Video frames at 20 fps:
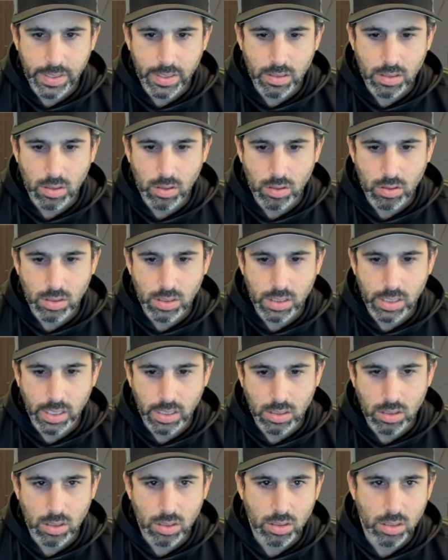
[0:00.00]
So there's 6.
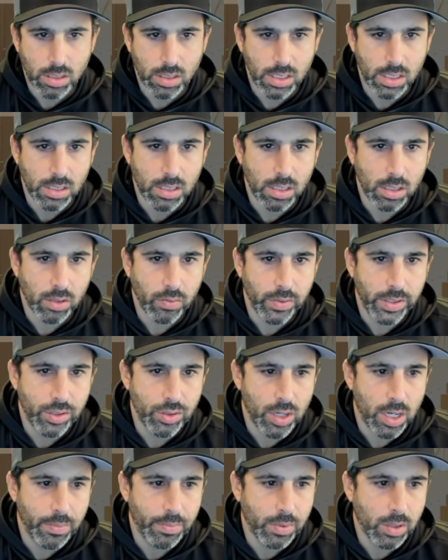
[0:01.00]
So there's a decent
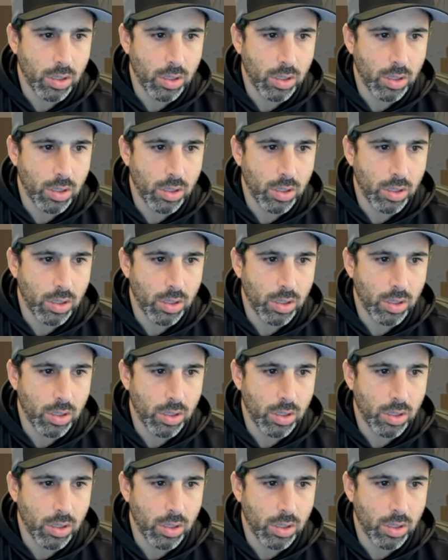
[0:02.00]
3-drop